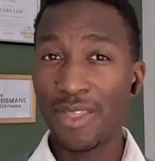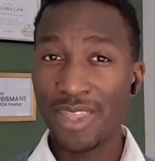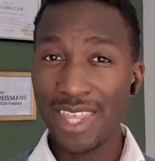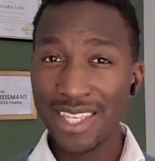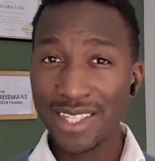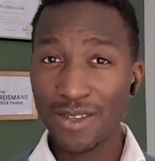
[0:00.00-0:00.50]

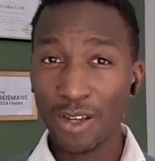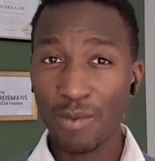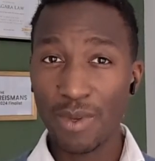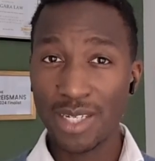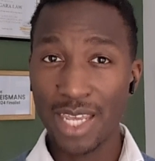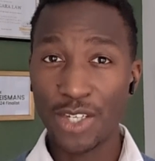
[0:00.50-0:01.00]
this
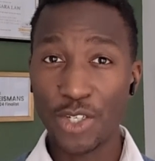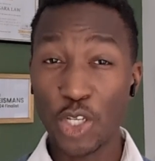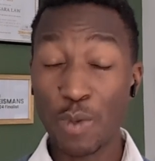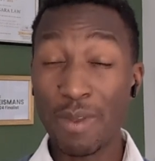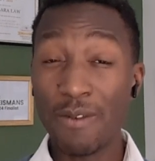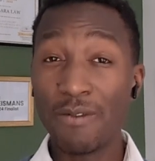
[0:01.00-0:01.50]
documentation
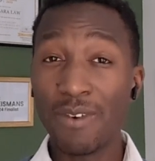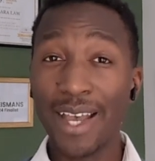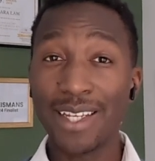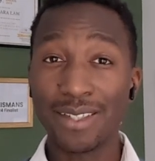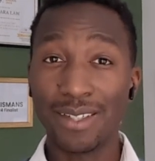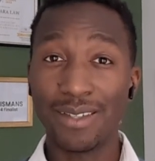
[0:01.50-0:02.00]
could be
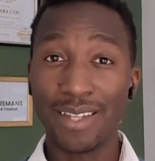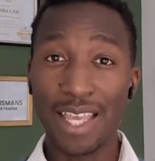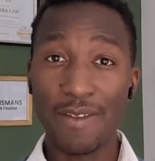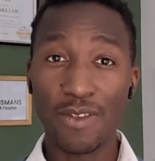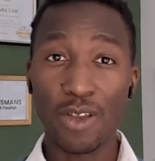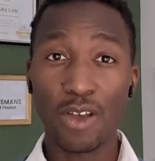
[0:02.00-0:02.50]
vital
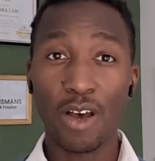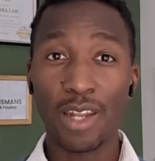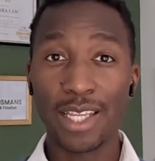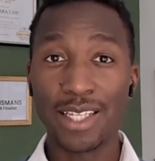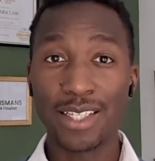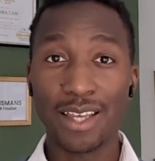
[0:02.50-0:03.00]
if your
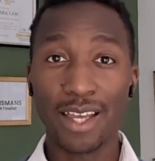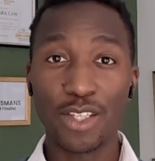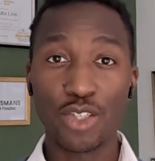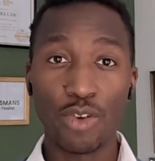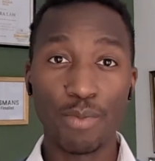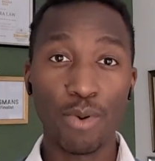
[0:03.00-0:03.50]
colleague decides
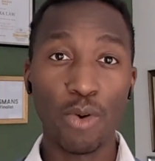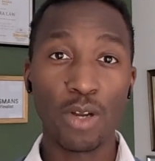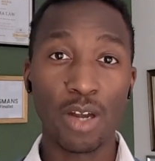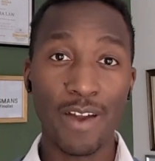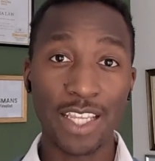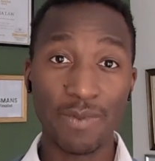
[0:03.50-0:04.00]
to report
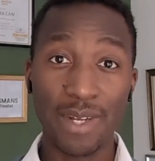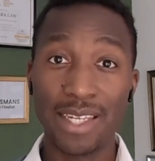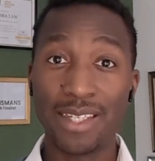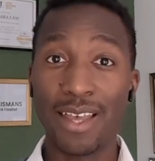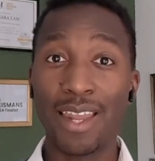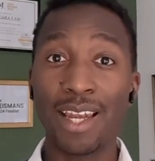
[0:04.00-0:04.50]
harassment
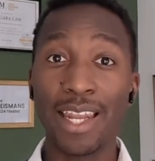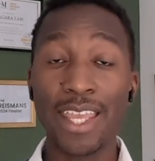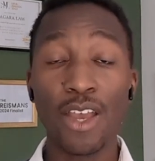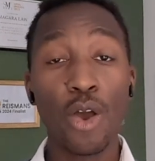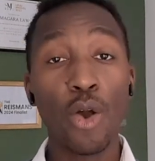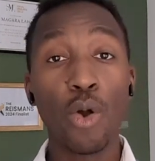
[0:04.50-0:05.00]

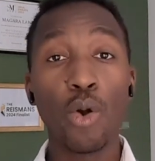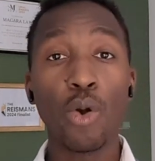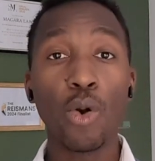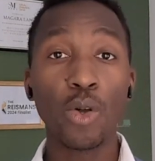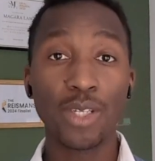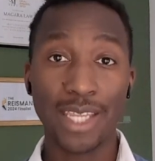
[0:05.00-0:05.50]
internally
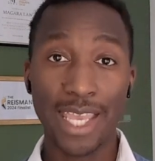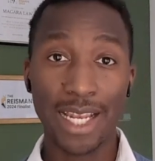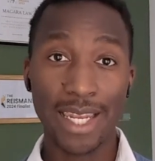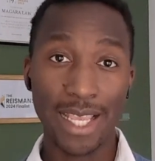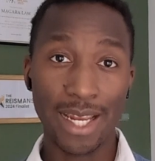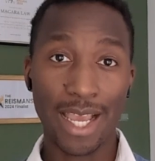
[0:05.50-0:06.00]
or take
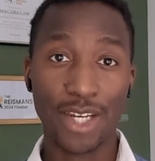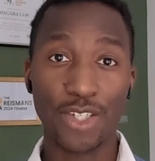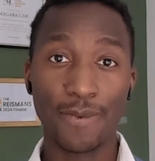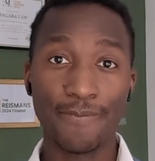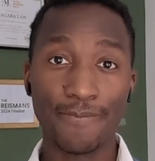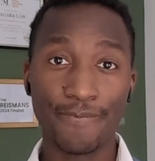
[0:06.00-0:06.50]
legal action.